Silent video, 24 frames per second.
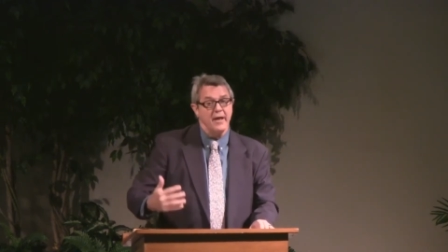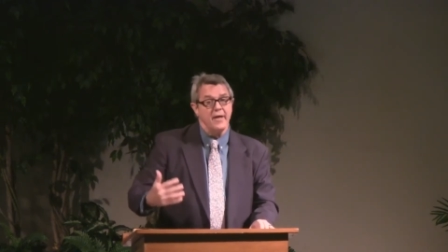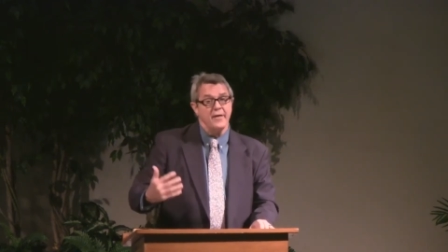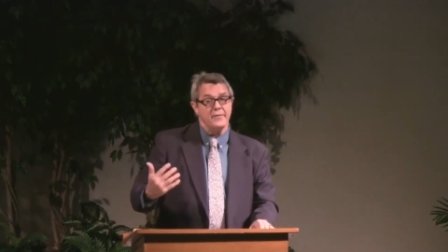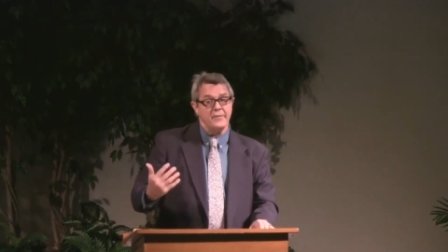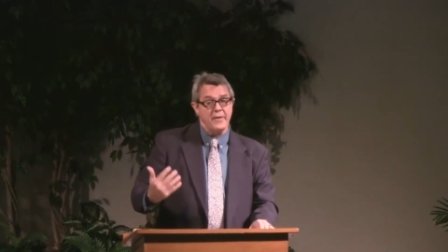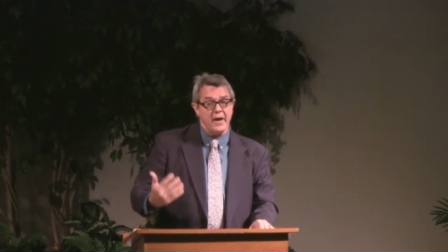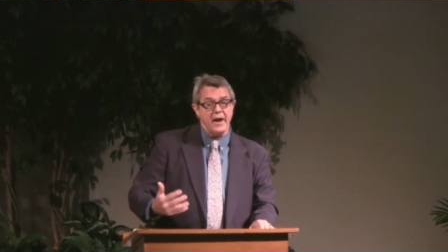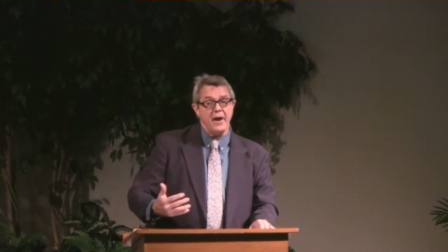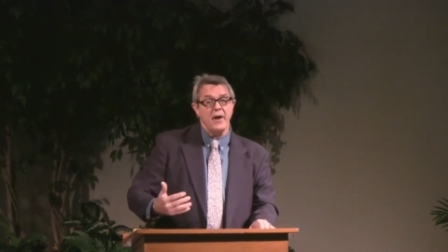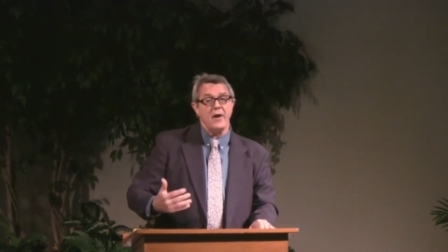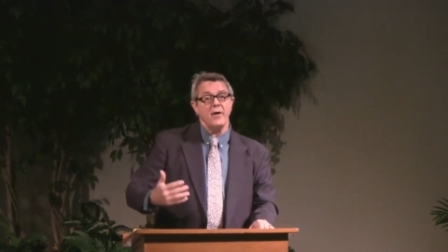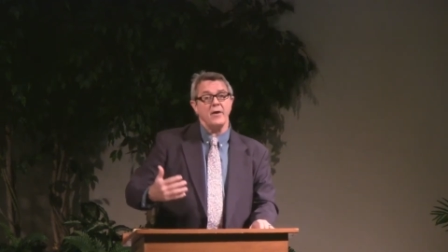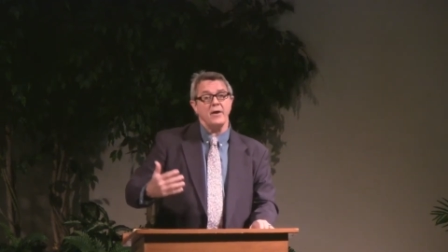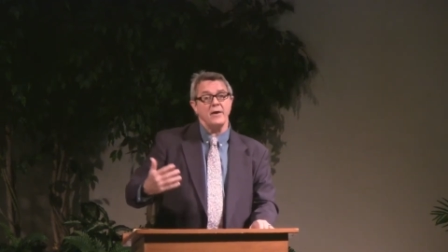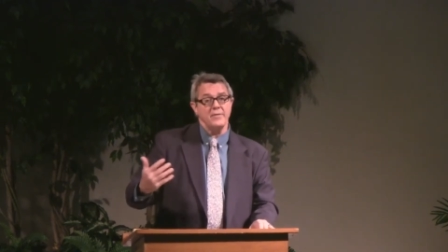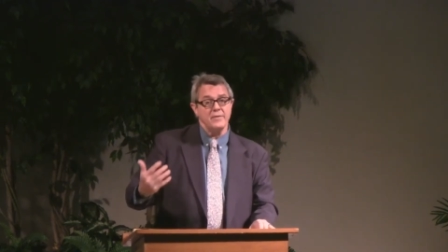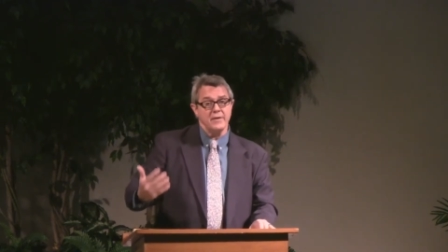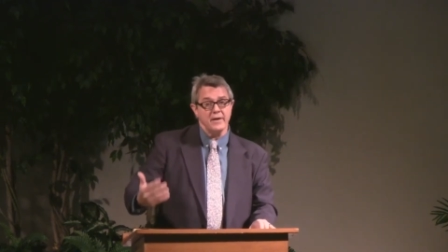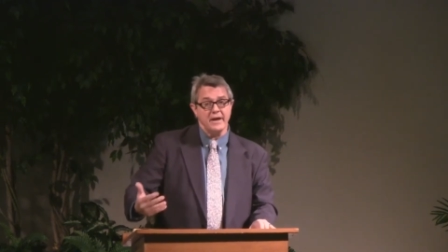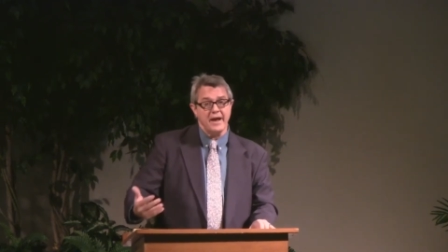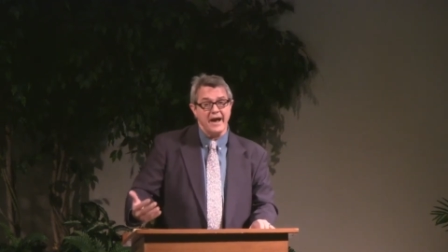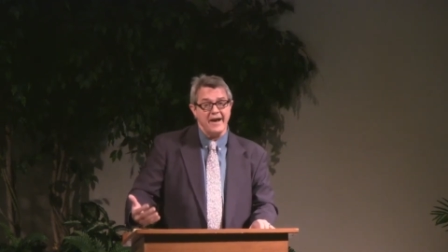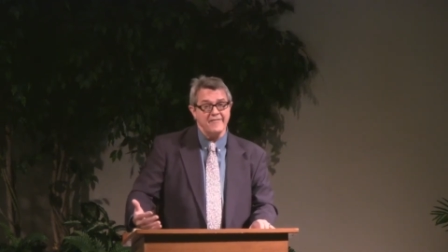they are in
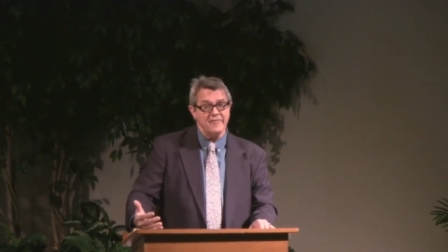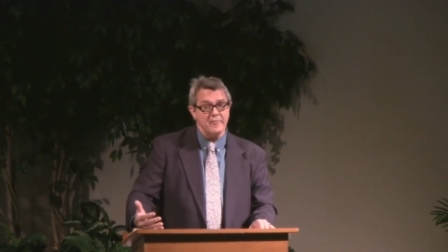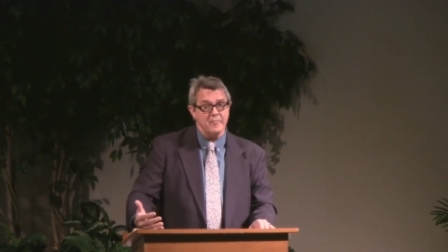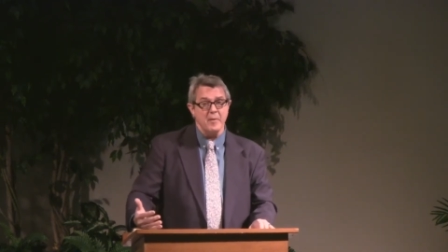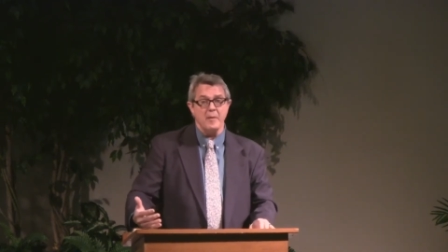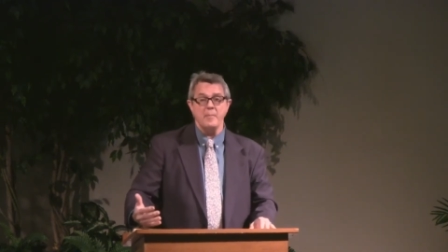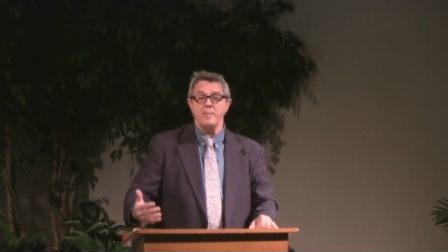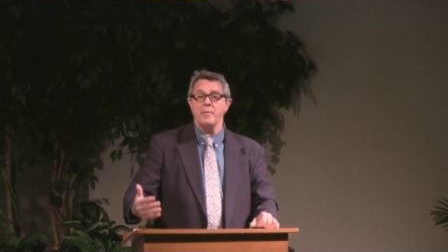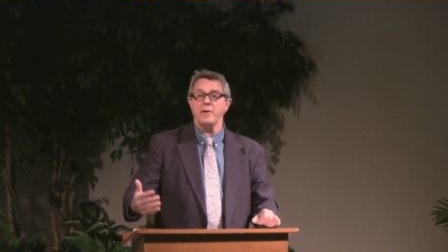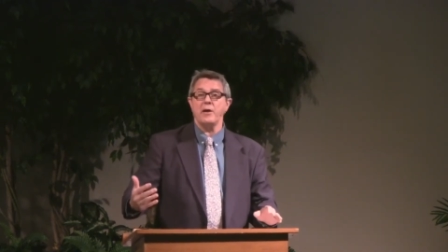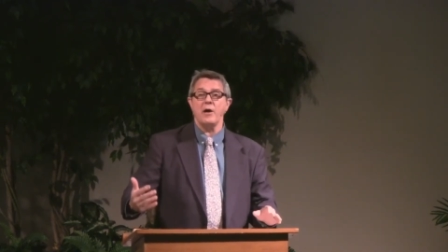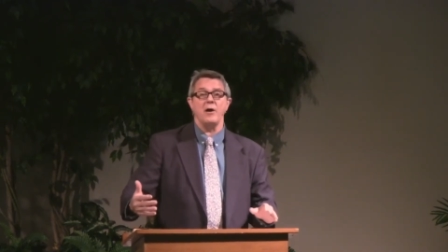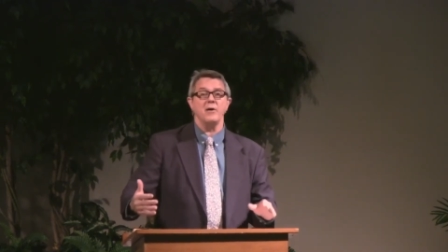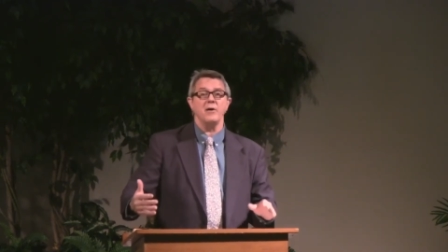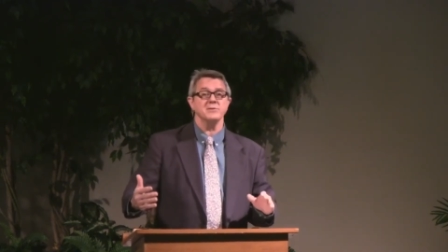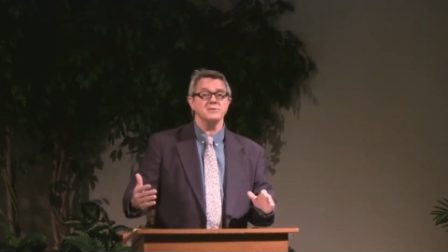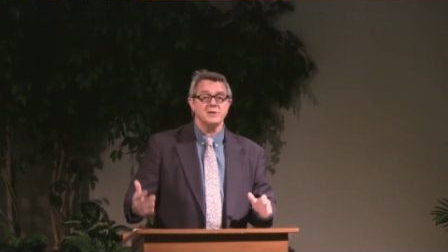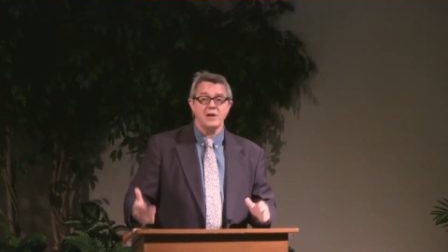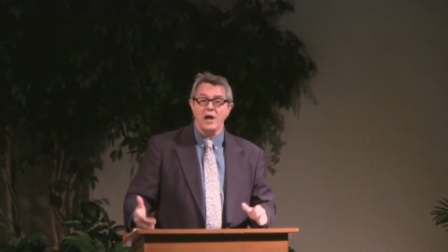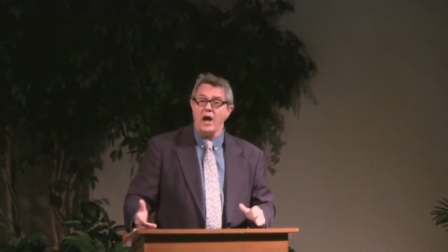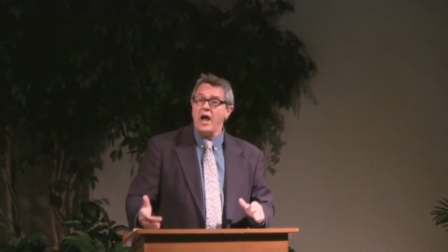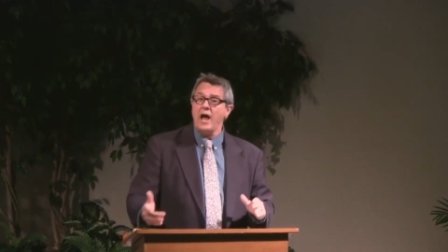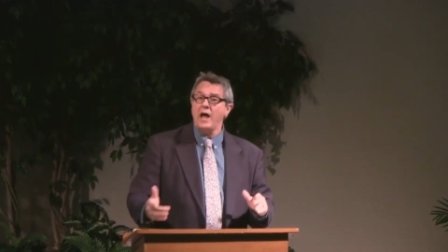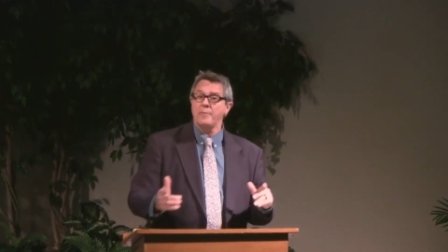the government because
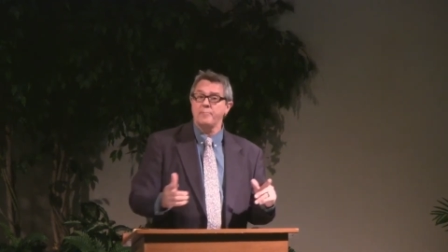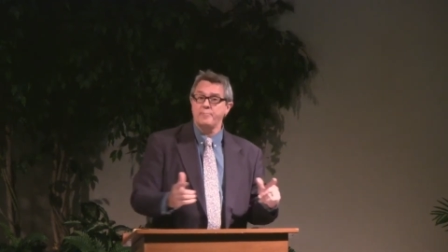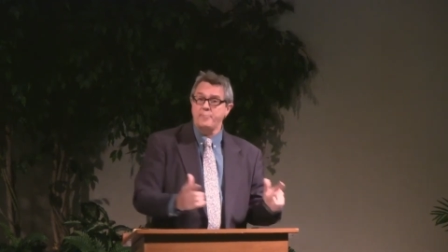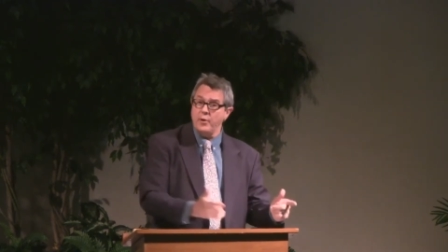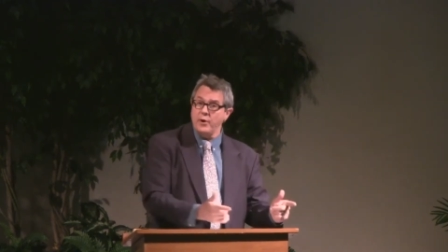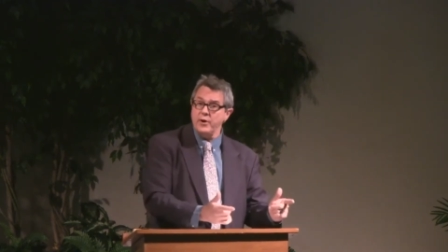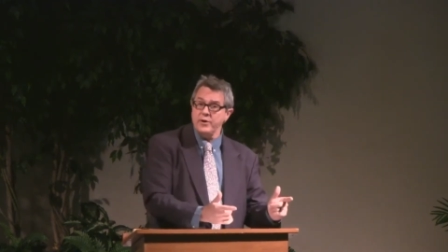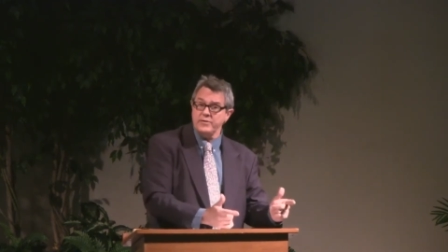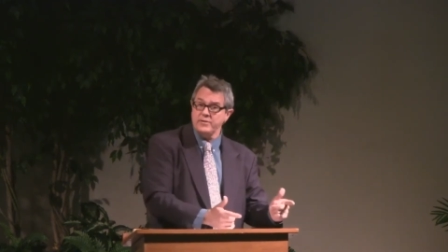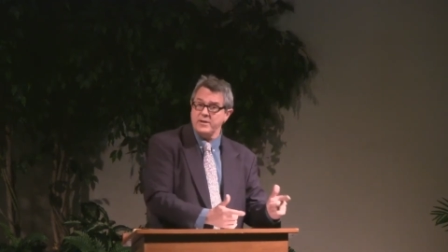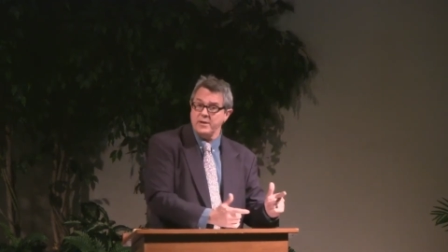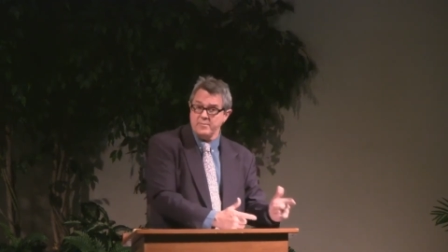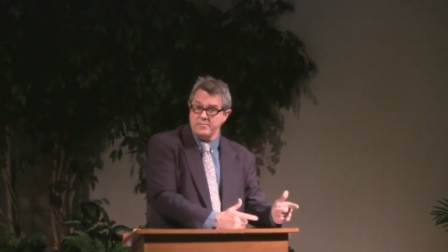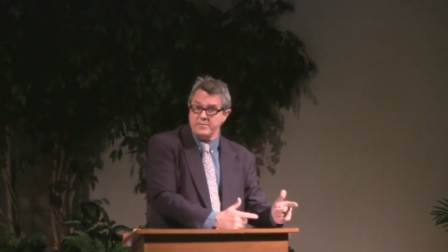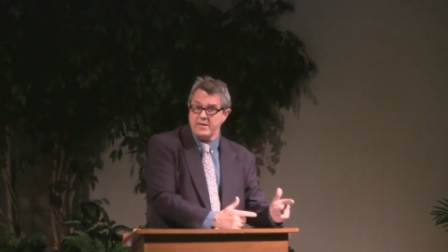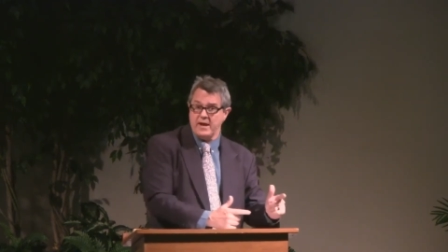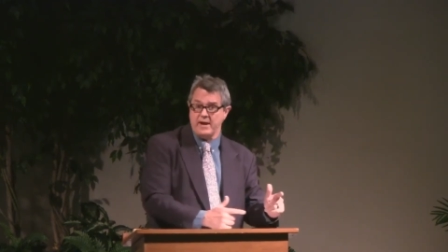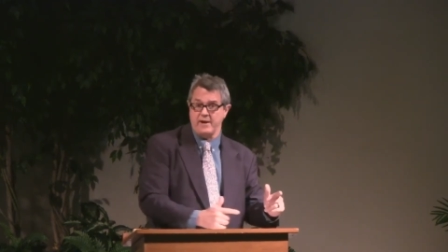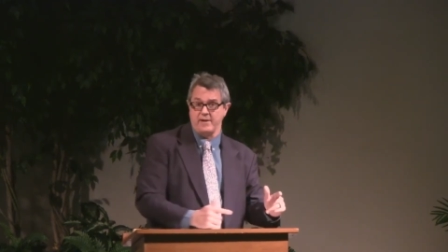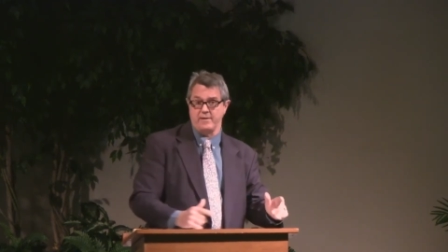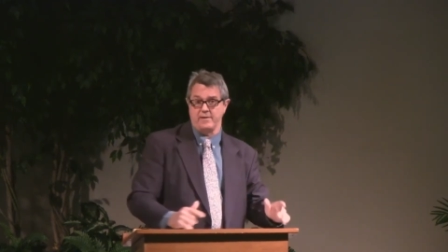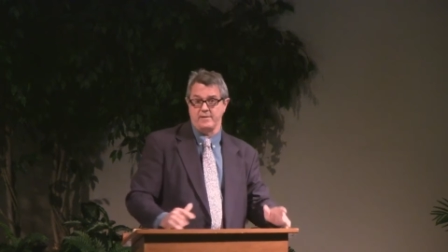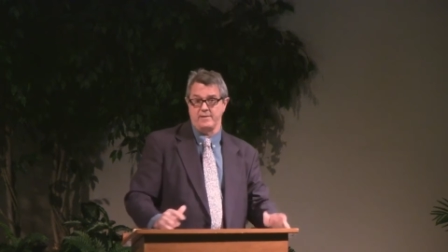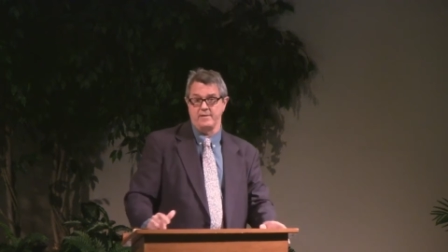God put them
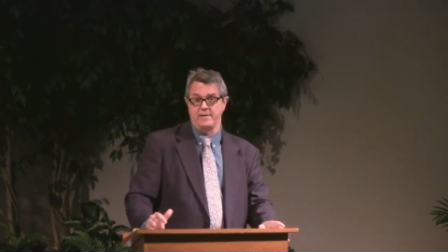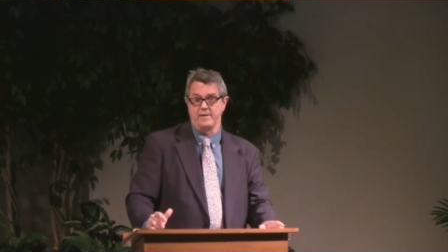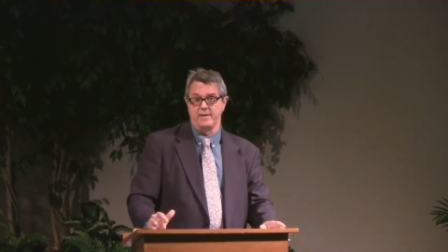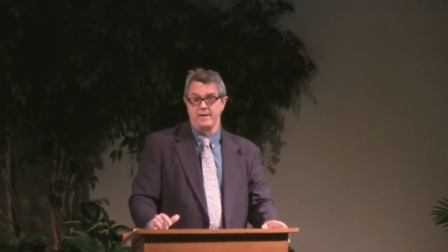there.